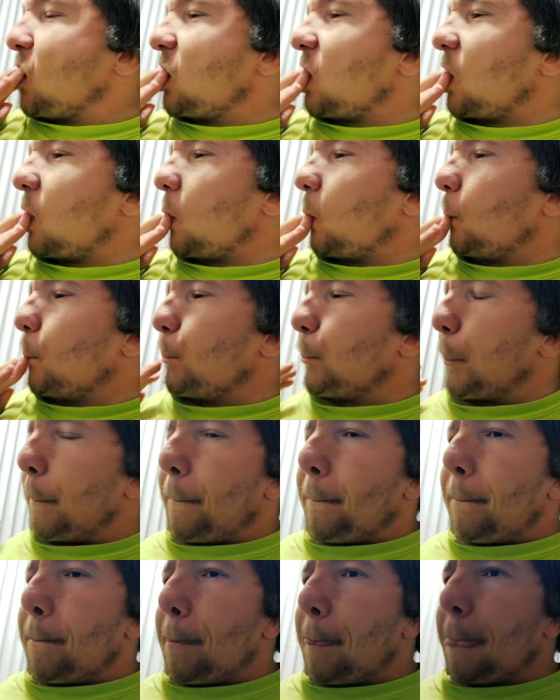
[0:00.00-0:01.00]
So,
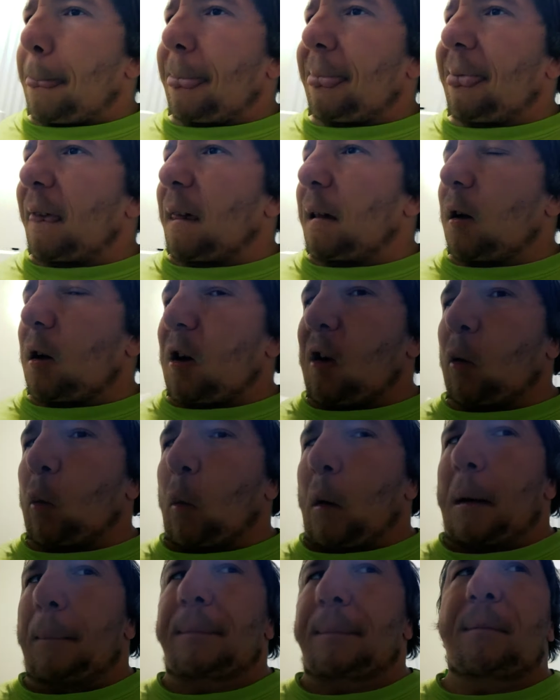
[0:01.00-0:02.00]

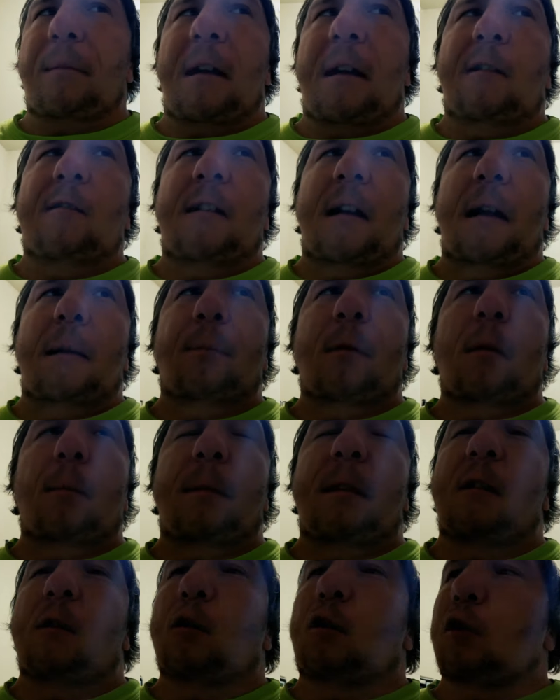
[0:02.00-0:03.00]
I'll wrap
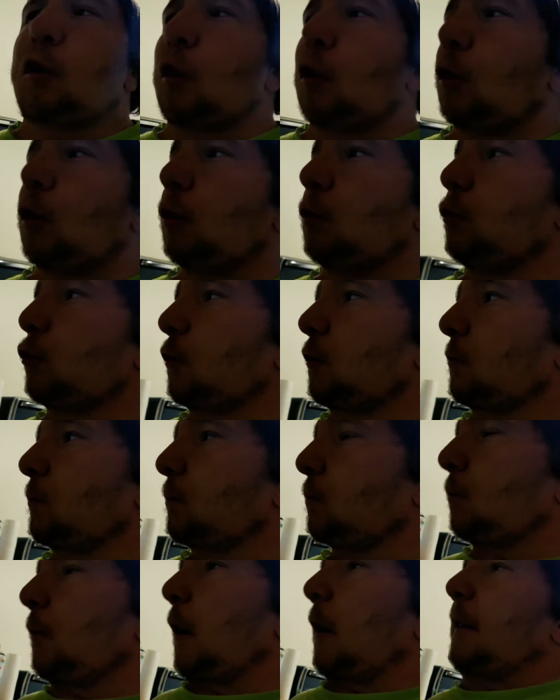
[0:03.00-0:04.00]
up here soon, just
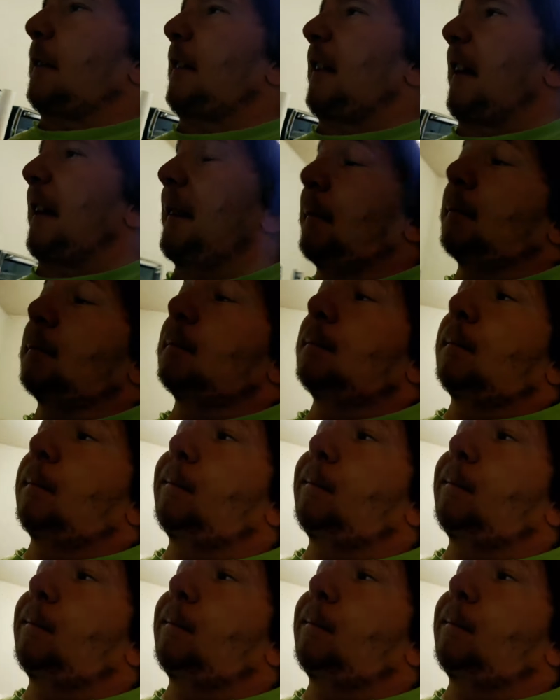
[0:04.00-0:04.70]
not yet.